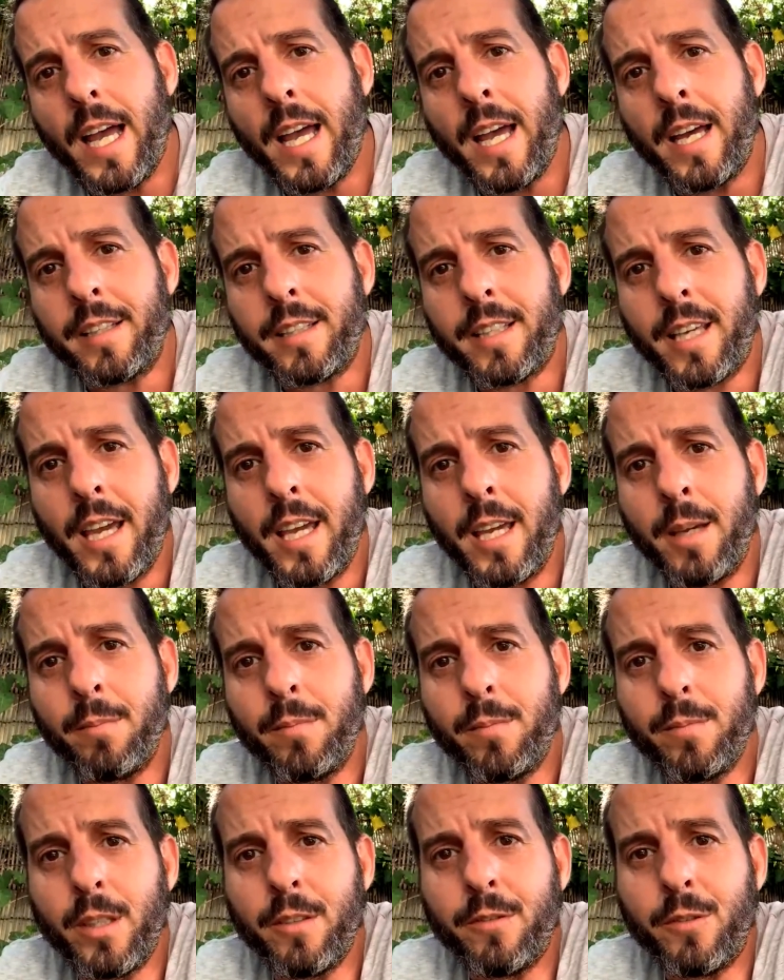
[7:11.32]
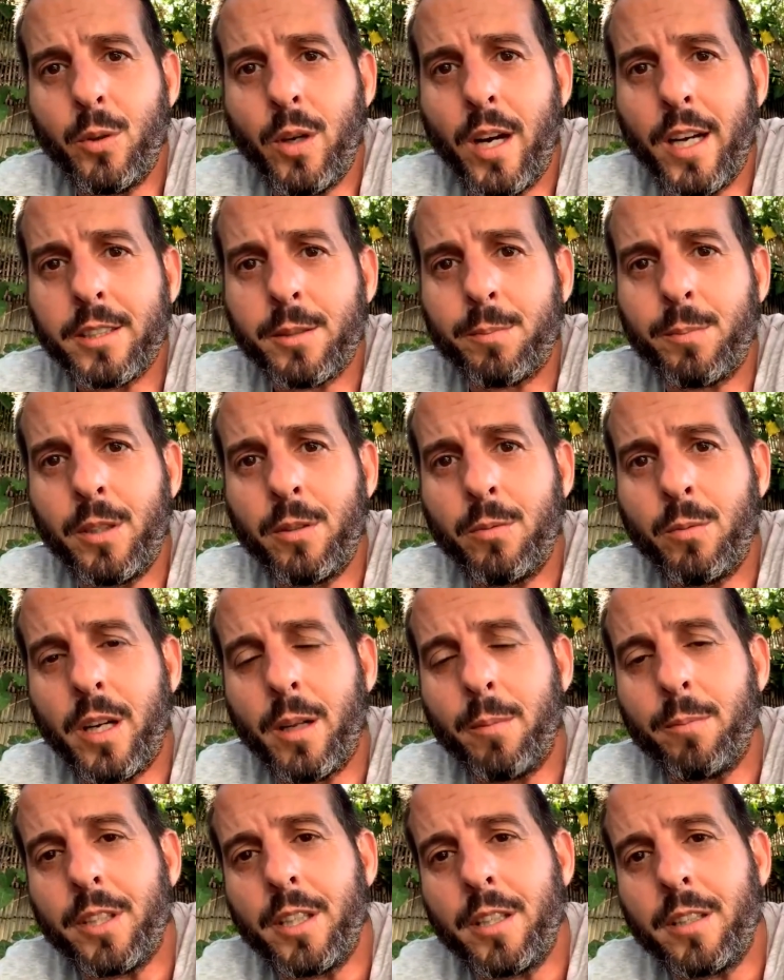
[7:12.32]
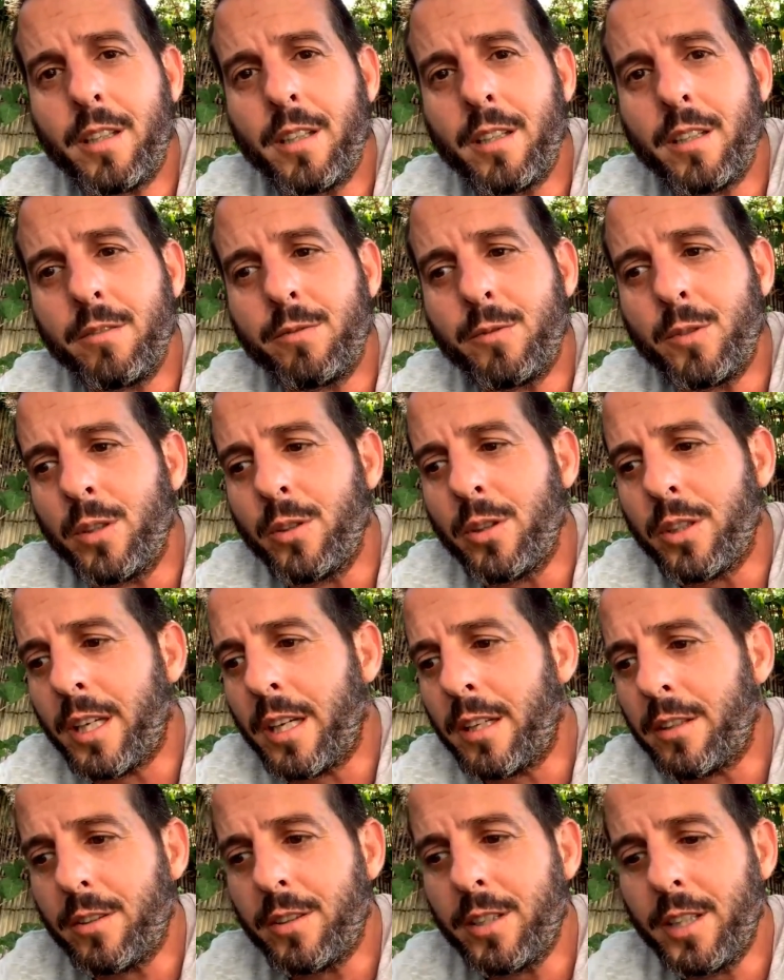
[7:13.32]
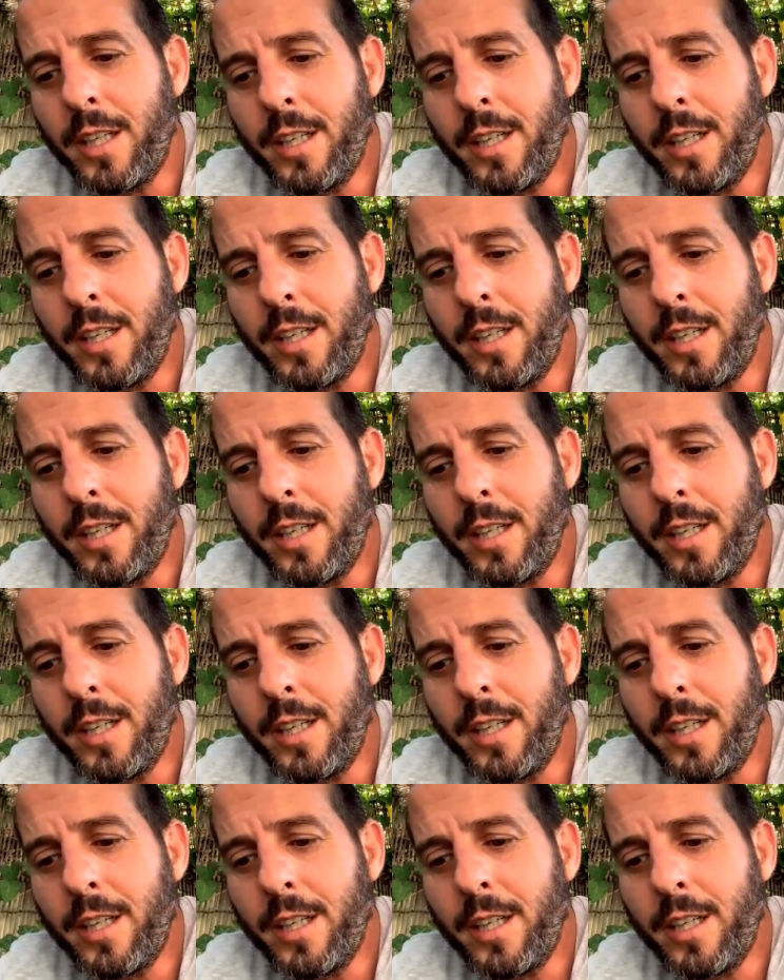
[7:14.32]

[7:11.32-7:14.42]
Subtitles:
End game, if you ask me what I'm thinking, if we look at,